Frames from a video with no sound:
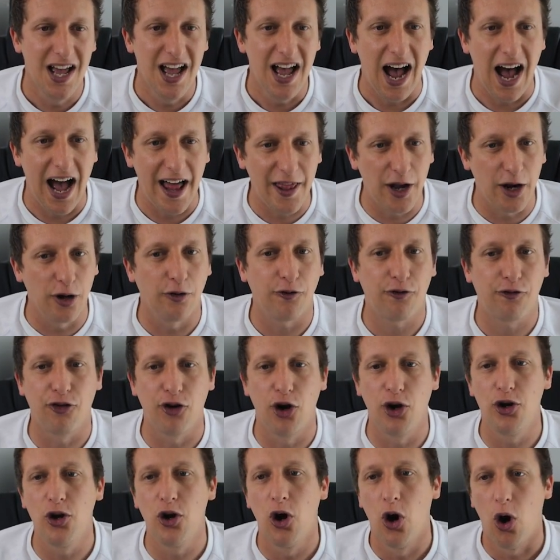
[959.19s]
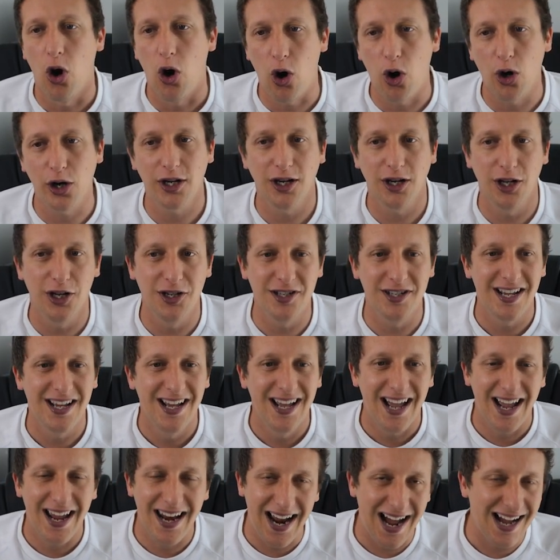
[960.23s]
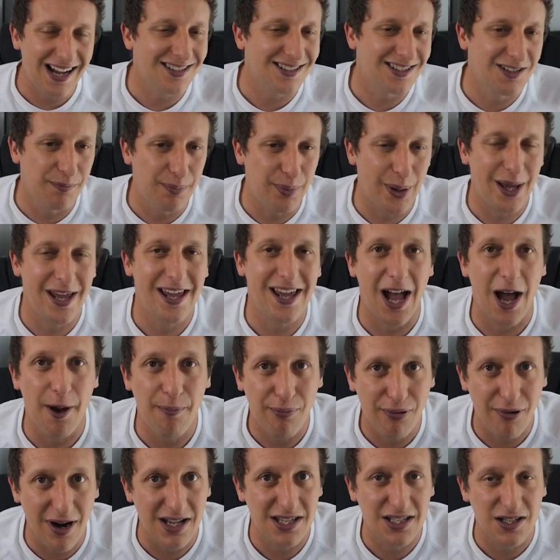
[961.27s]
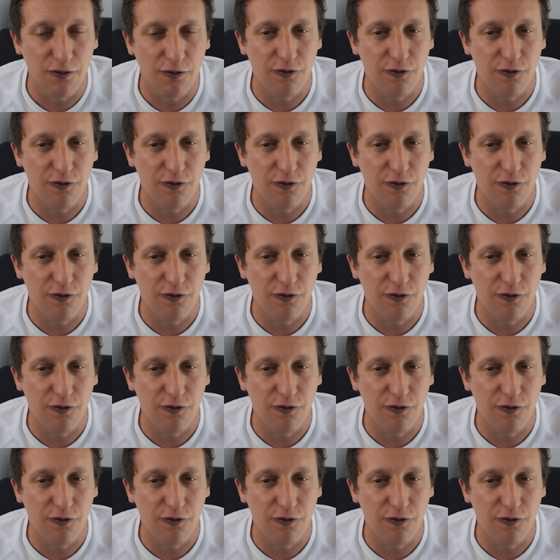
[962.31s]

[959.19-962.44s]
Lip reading: And then up front, Højlund, it has to be a pressing